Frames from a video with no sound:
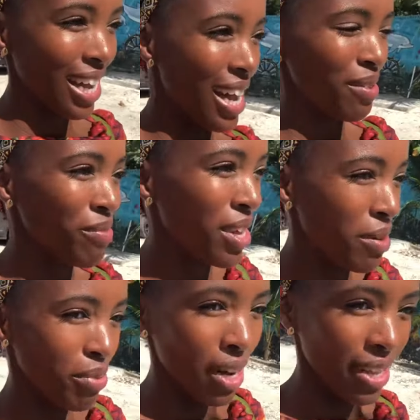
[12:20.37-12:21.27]
I'm
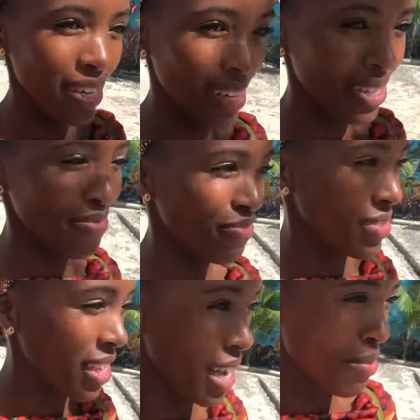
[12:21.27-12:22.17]
not bothered.
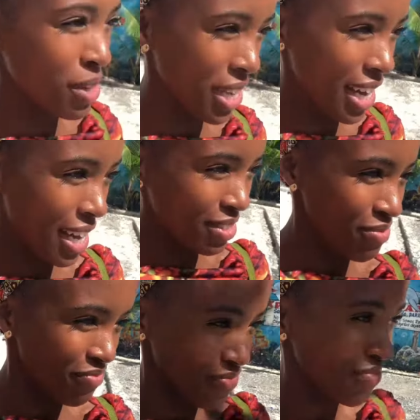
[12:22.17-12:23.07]
I'm okay.
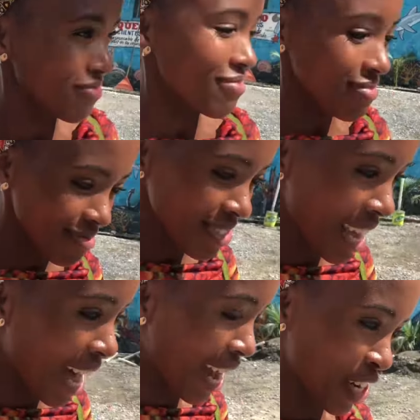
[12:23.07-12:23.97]

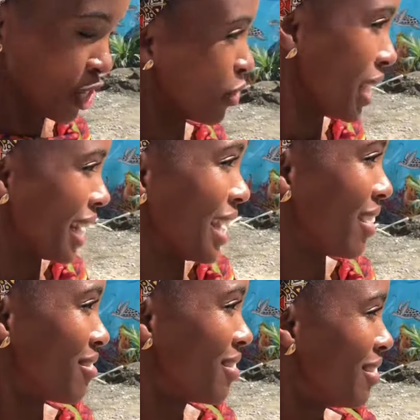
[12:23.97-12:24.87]
Actually,
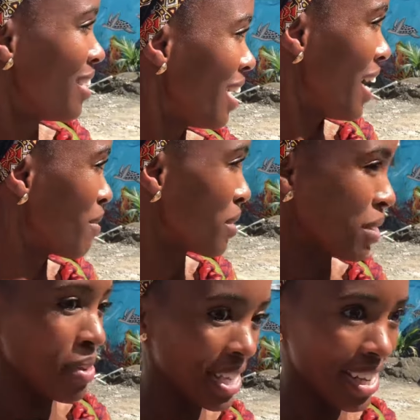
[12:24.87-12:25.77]
I'm gonna
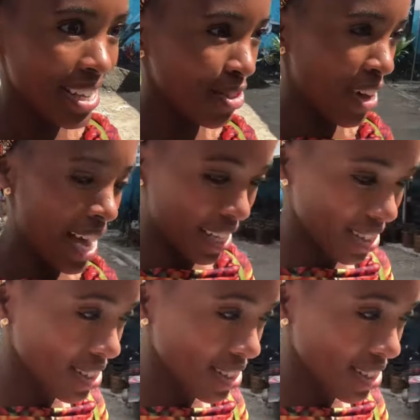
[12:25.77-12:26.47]
be just fine.